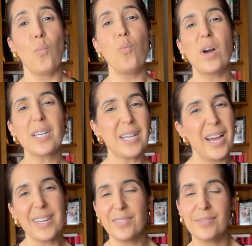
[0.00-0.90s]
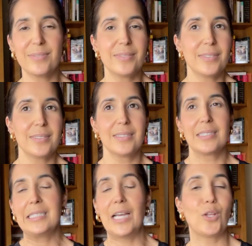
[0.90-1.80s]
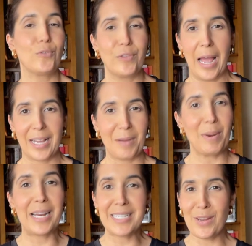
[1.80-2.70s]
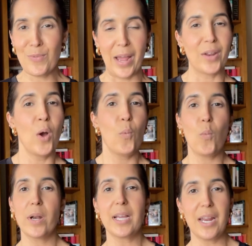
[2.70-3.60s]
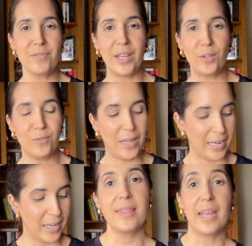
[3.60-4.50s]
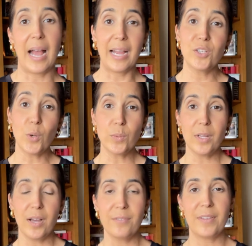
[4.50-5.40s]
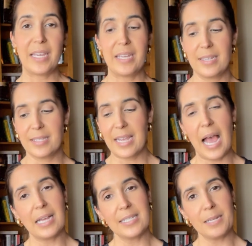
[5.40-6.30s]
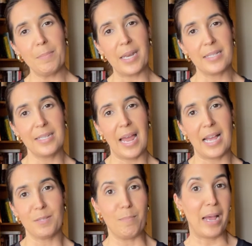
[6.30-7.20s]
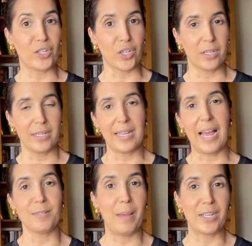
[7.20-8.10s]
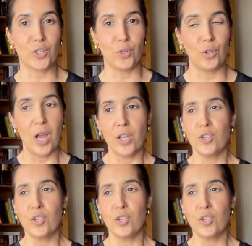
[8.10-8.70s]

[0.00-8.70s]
One kind of yellow flag, I'm not gonna say red, one kind of yellow flag that I don't love is casting medicine as magic, as magical.